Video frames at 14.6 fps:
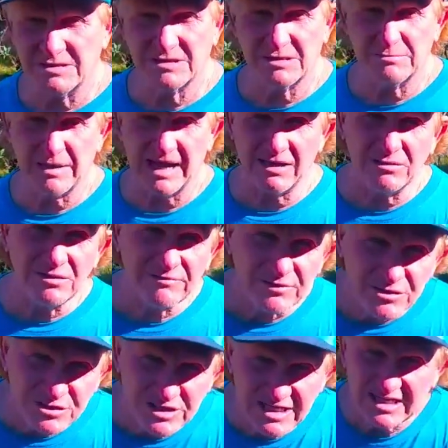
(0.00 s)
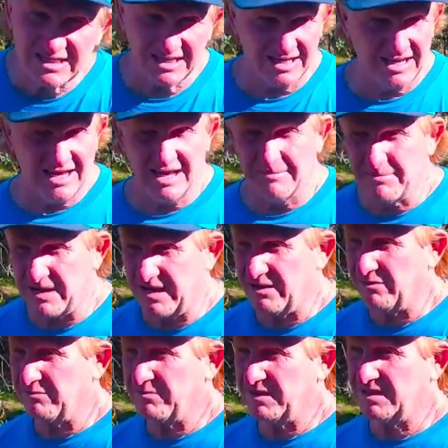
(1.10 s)
to the biodiversity. Bio
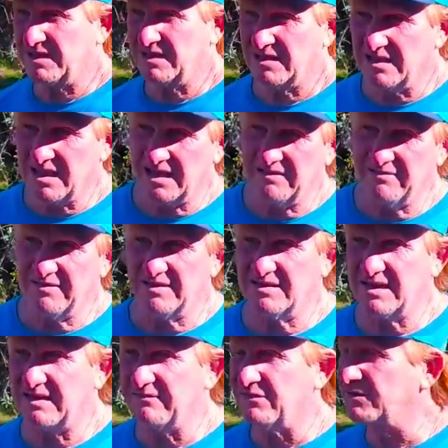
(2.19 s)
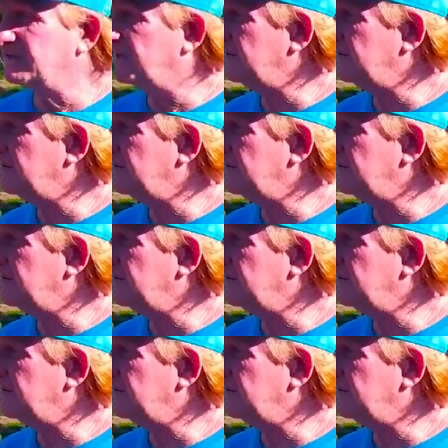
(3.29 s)
meaning life, and diversity